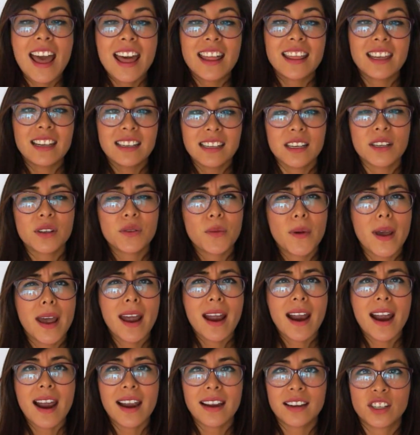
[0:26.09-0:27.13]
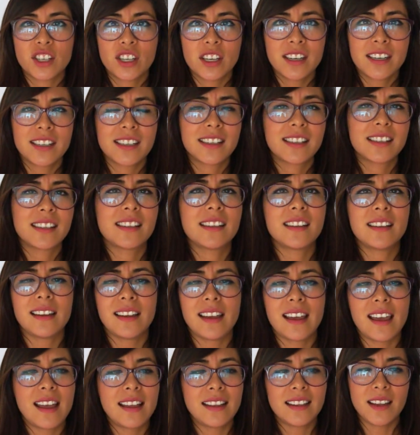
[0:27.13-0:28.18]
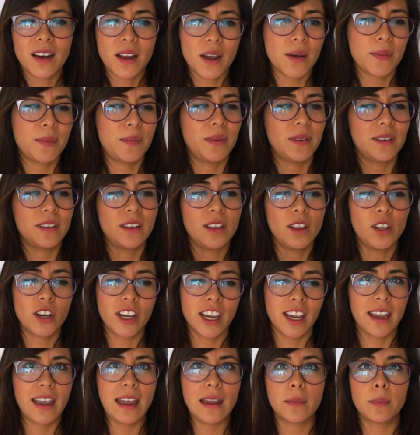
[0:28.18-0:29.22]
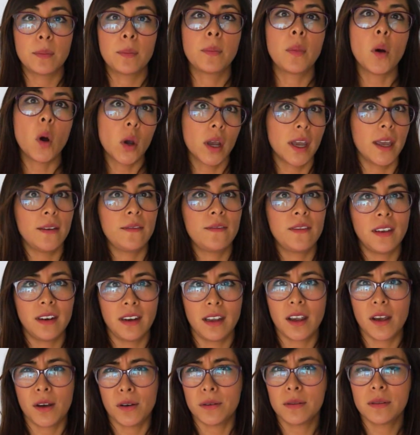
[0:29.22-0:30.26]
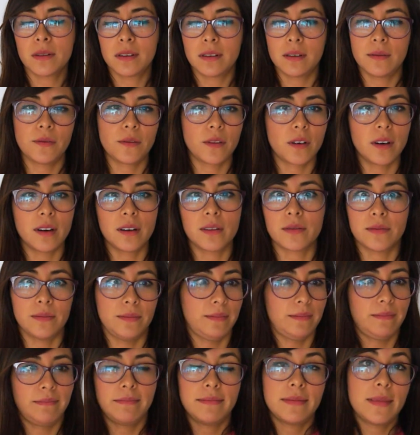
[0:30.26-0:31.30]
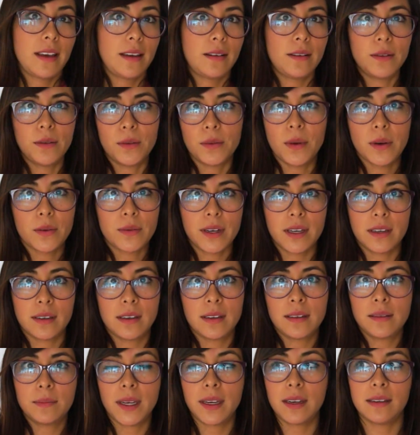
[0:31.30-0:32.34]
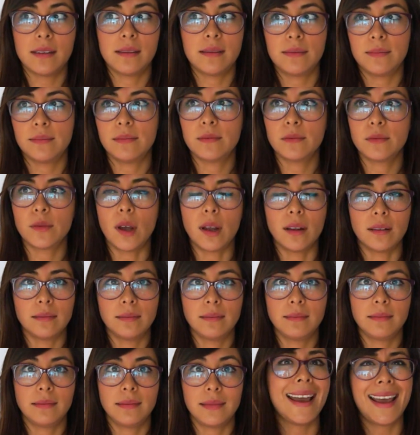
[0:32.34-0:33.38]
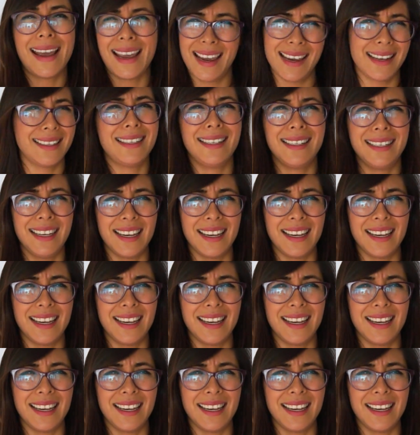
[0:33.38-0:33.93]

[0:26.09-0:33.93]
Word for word: And this is where I just ended up looking at bokeh videos for, I don't know what reason, because, well, A D